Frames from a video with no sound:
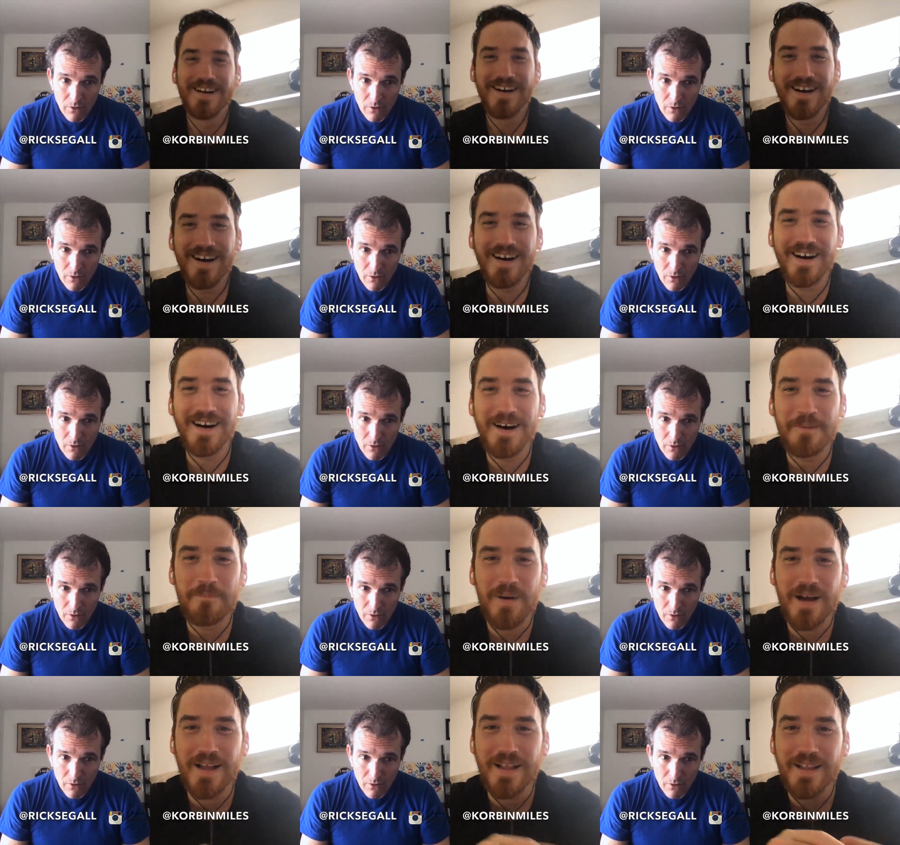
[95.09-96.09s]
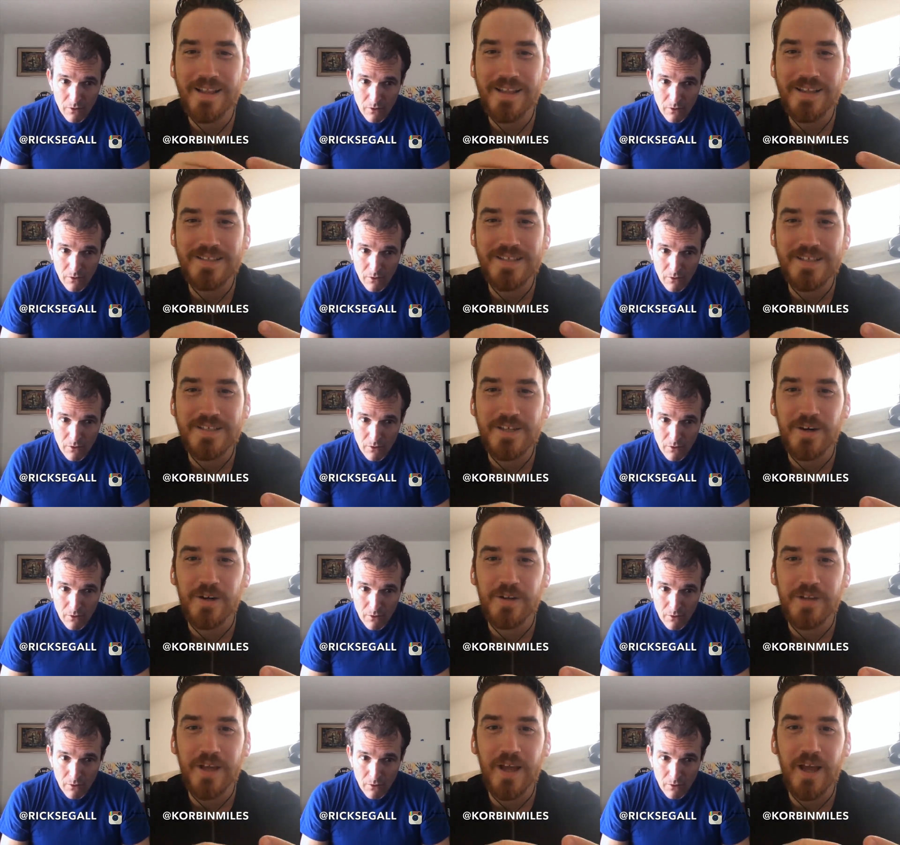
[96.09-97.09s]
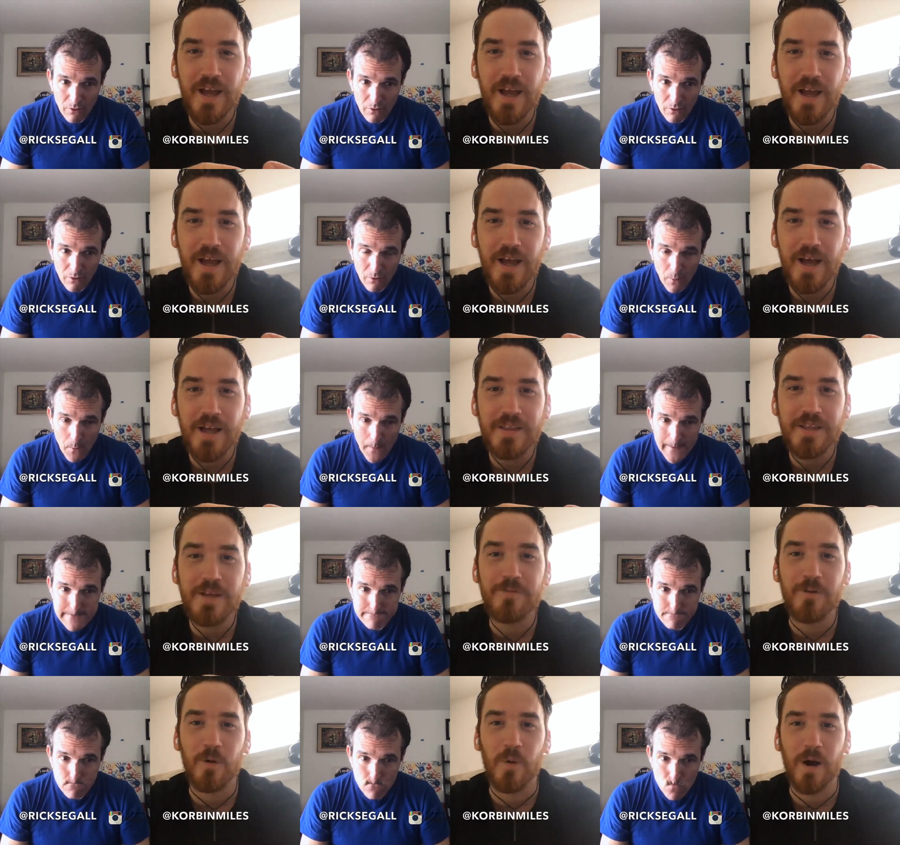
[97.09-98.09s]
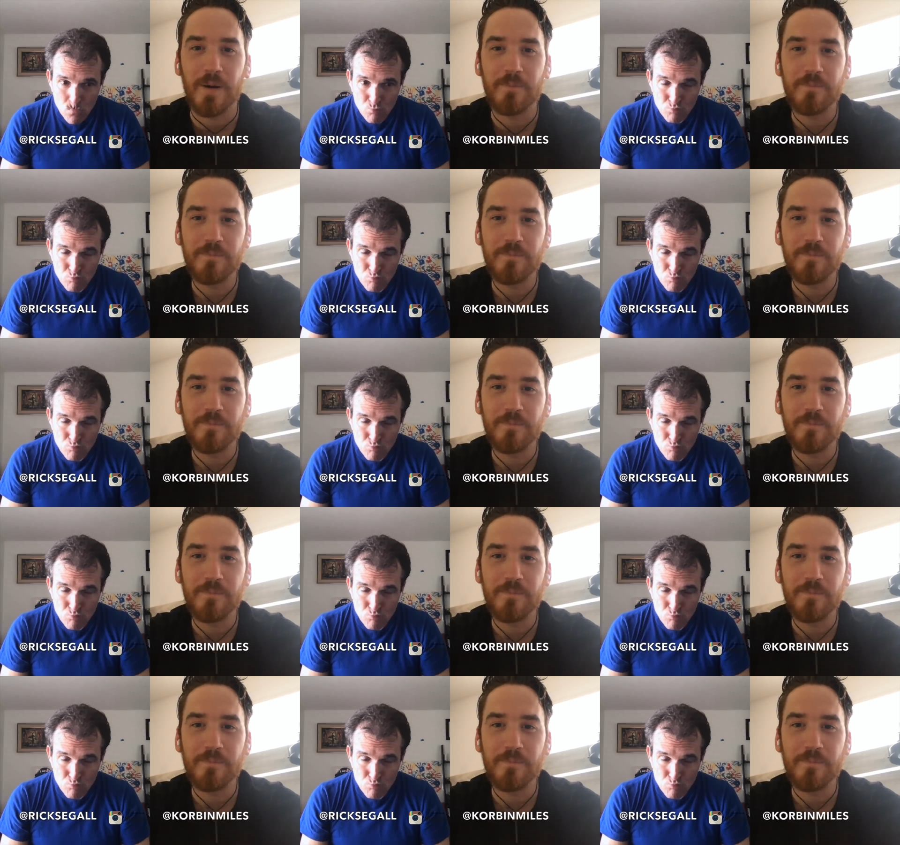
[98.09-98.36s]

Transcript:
Speaker 1: uh, but this is called Ittefaq.